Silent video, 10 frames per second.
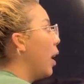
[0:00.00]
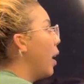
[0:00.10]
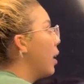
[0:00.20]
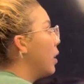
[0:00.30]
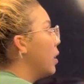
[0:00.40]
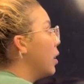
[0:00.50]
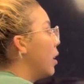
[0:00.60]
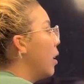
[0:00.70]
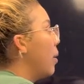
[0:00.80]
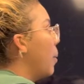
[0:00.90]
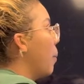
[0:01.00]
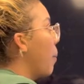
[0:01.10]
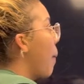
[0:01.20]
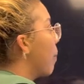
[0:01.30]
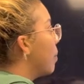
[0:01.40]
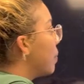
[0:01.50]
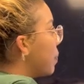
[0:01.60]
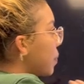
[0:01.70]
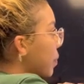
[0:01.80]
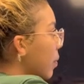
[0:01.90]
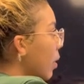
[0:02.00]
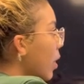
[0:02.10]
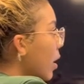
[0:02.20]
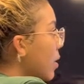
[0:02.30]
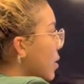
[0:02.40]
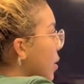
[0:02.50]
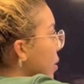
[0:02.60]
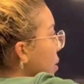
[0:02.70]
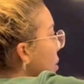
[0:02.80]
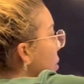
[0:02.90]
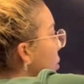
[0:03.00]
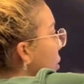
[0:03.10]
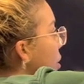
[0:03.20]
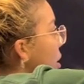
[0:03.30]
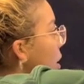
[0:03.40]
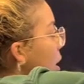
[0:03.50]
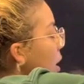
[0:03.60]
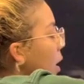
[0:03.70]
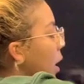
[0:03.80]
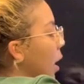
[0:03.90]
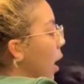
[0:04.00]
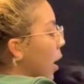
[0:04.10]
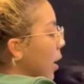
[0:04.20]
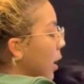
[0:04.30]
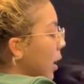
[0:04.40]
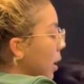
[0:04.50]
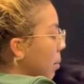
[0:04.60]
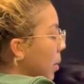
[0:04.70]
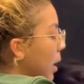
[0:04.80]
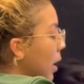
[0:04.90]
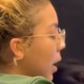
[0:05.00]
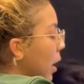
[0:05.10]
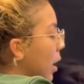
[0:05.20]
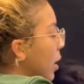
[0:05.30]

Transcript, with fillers: And um, so for C, it can be,